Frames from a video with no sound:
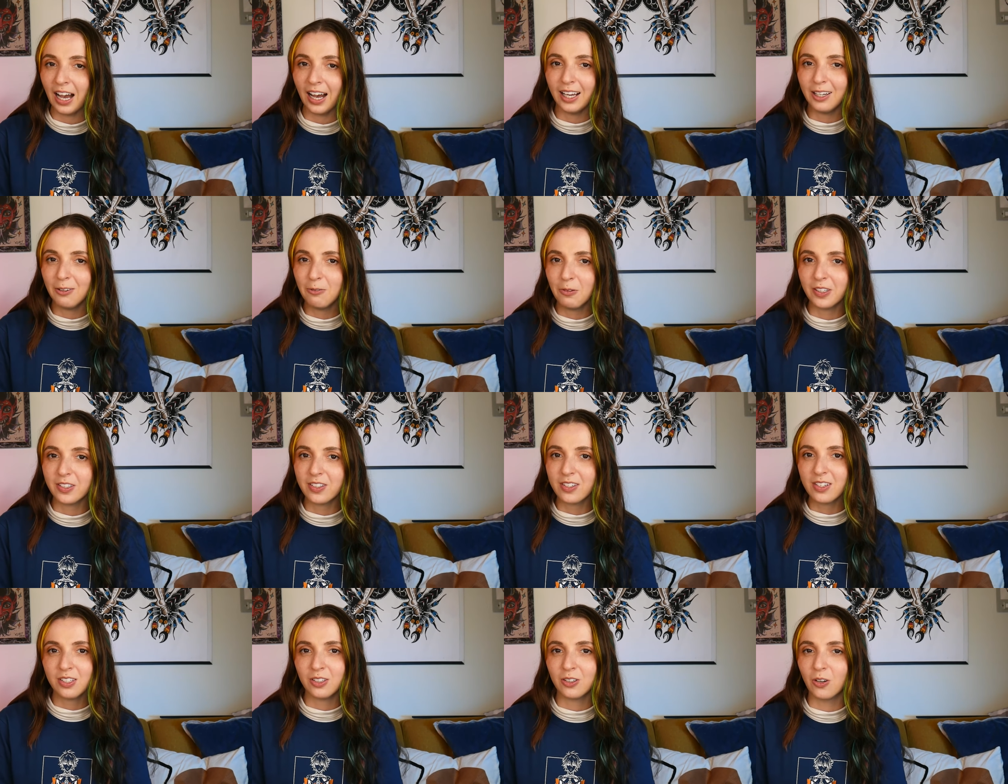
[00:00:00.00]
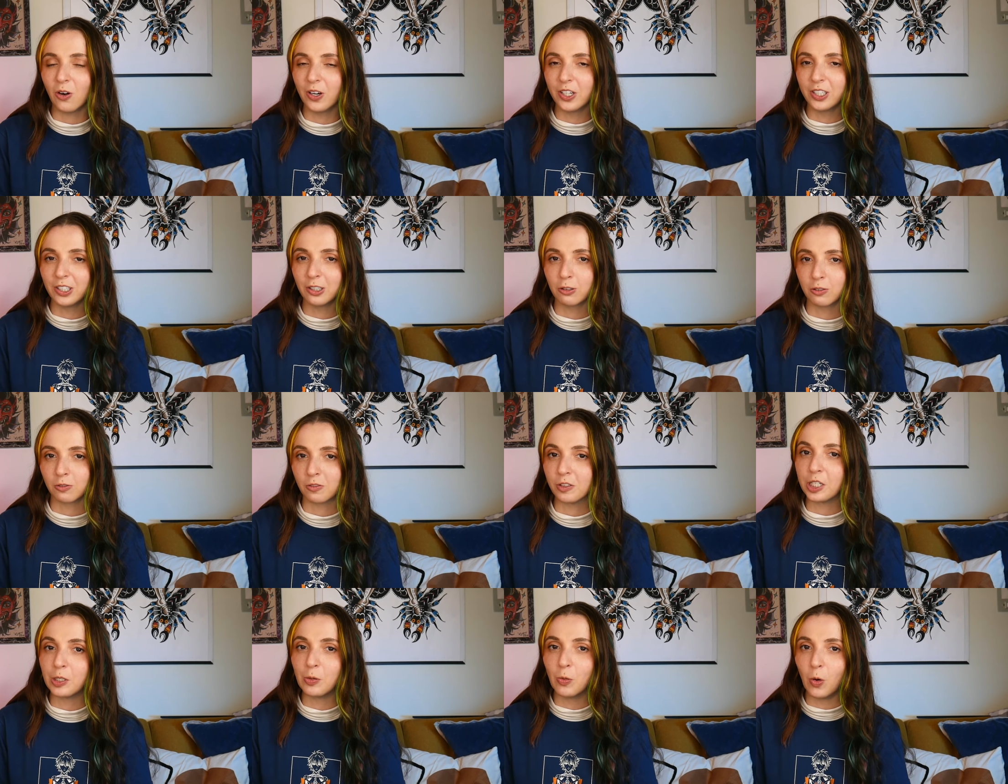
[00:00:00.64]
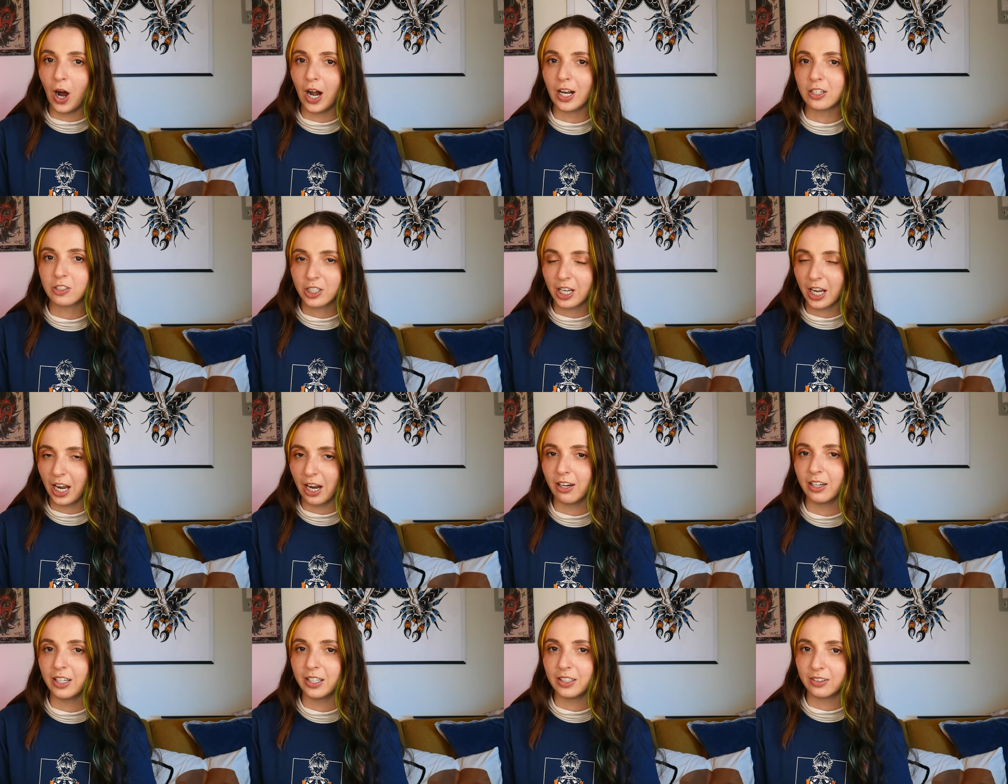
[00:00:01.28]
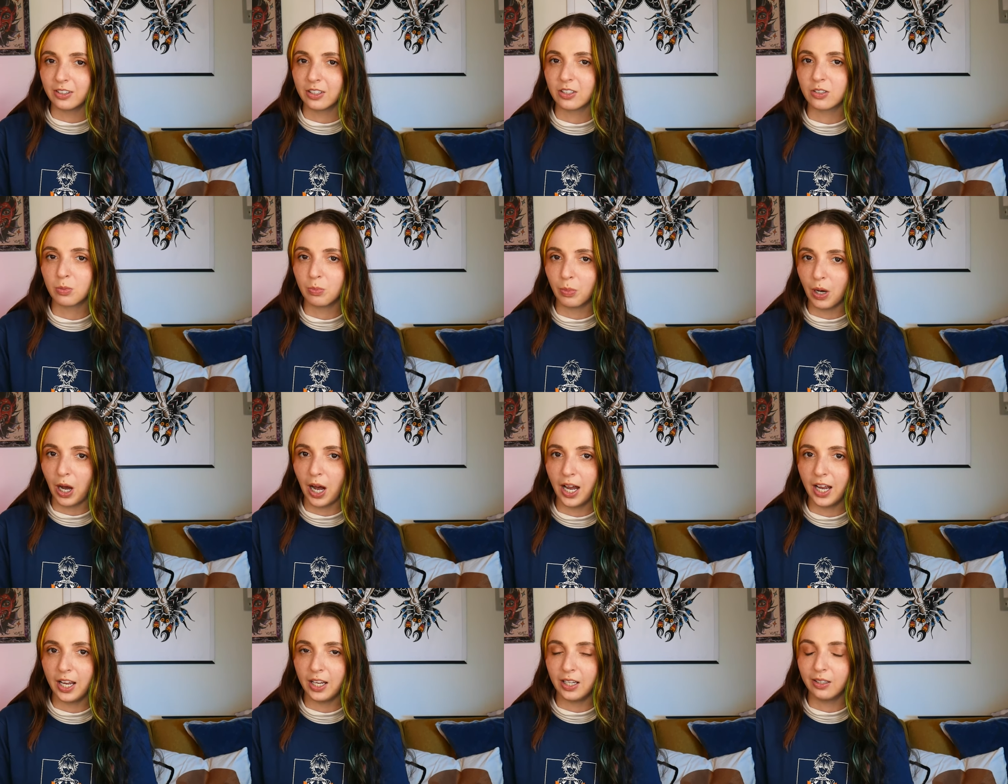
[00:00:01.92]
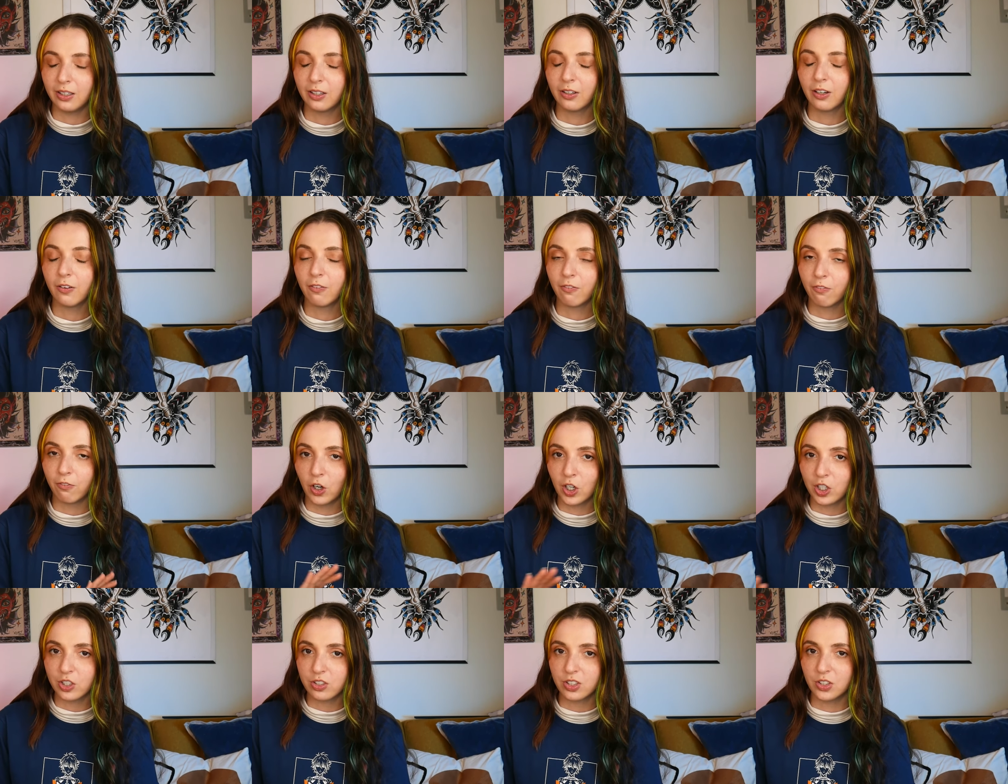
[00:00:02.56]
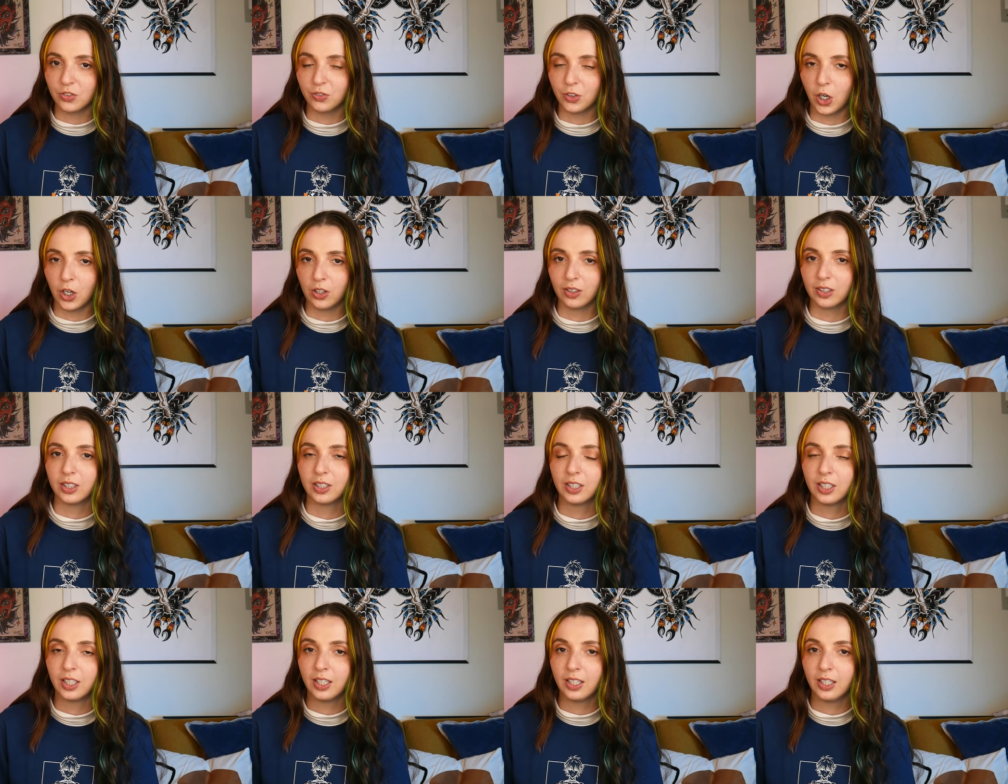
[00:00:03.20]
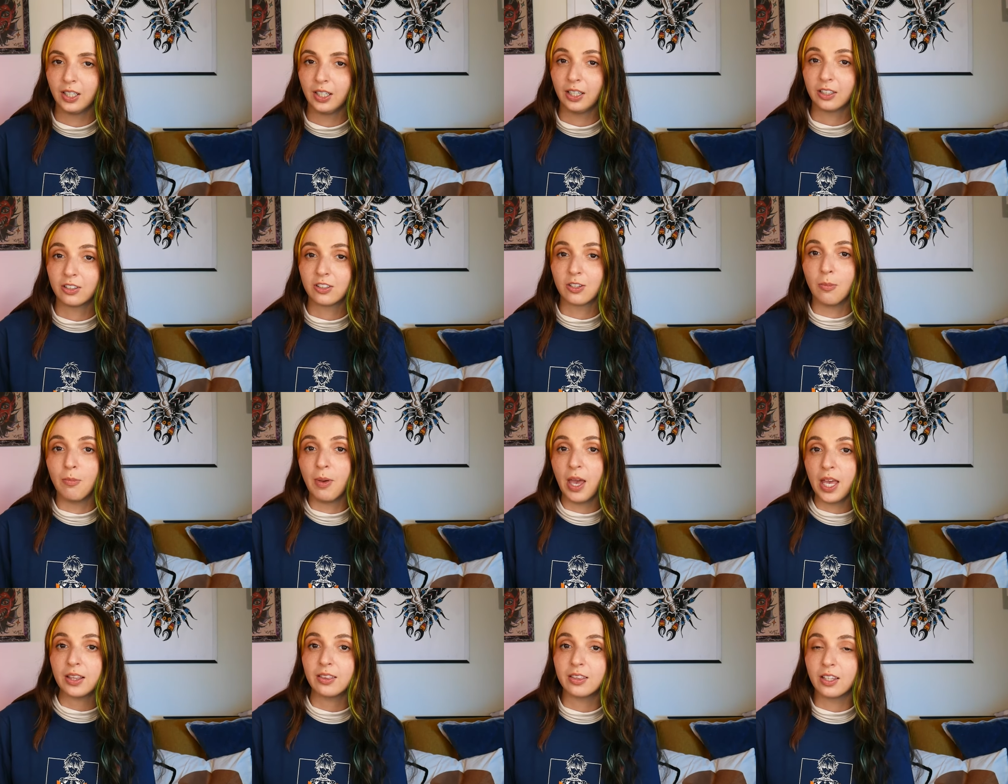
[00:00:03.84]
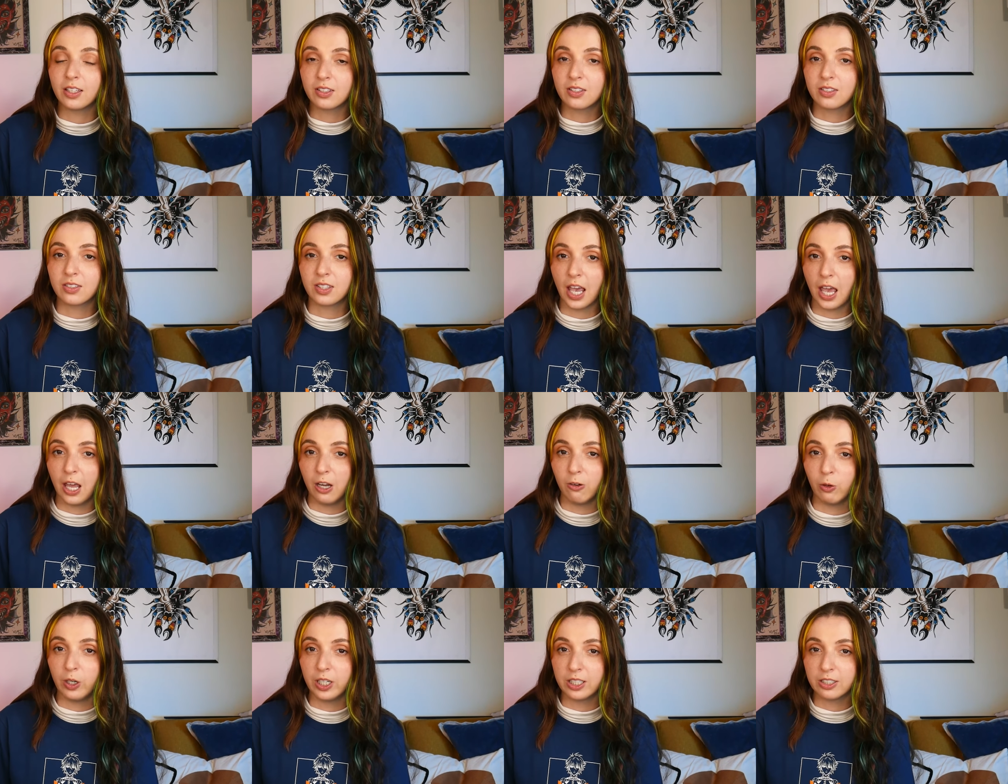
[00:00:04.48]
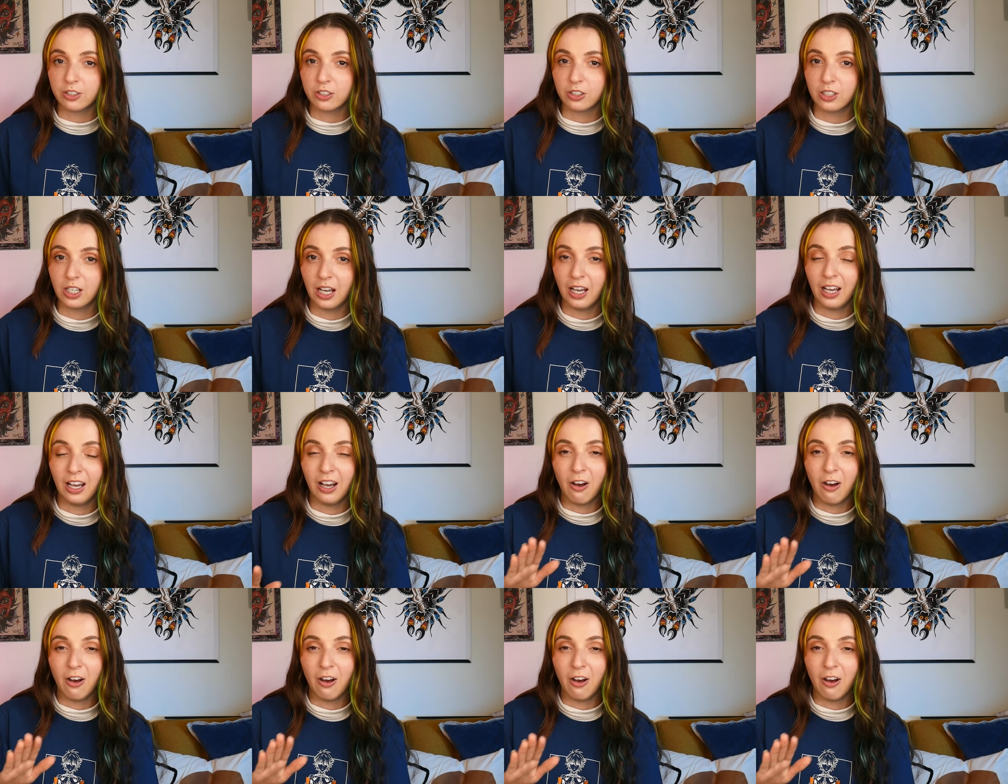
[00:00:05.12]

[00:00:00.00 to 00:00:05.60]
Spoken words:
I wasn't going to rewatch Harriet the Spy, first of all, to make this sandwich